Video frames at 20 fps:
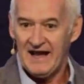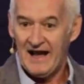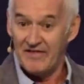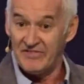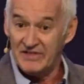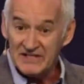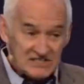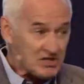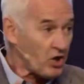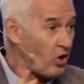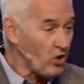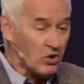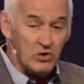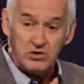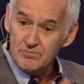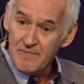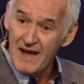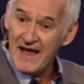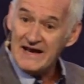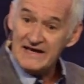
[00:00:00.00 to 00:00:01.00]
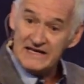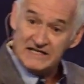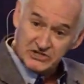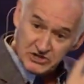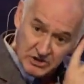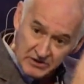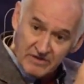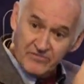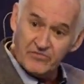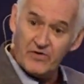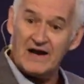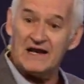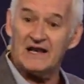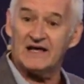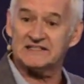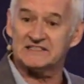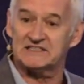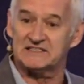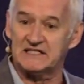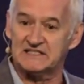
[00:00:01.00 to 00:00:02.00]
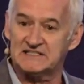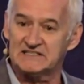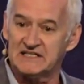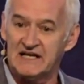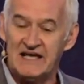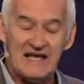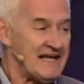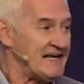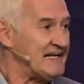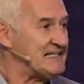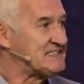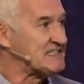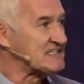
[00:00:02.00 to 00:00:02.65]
And this old man, he should have realized this. He